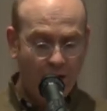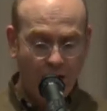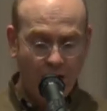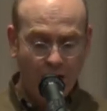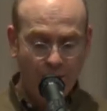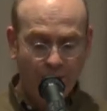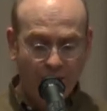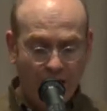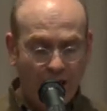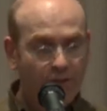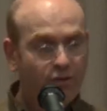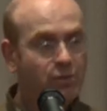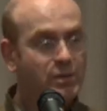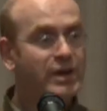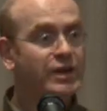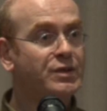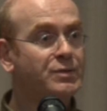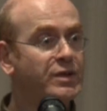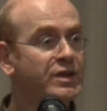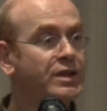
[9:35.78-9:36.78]
Um, they have to be
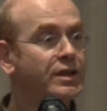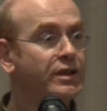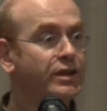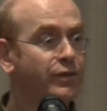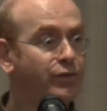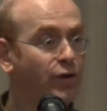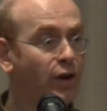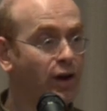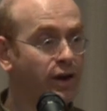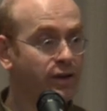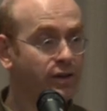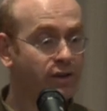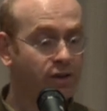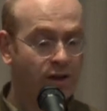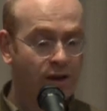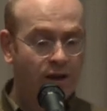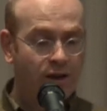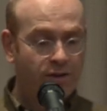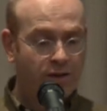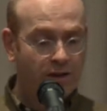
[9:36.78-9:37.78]
explicitly defined.
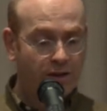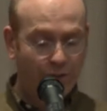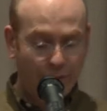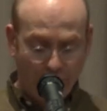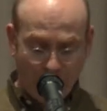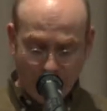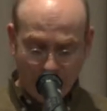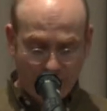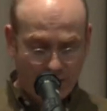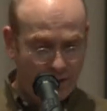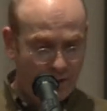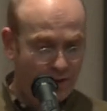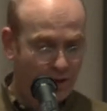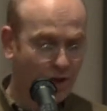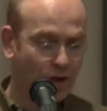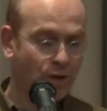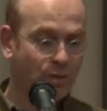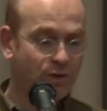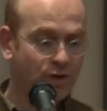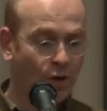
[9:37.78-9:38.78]
They're defined in
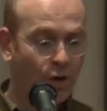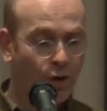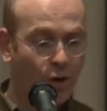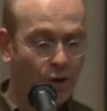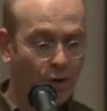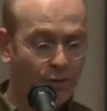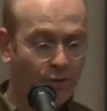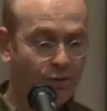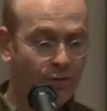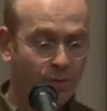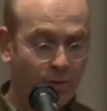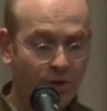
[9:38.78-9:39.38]
terms of,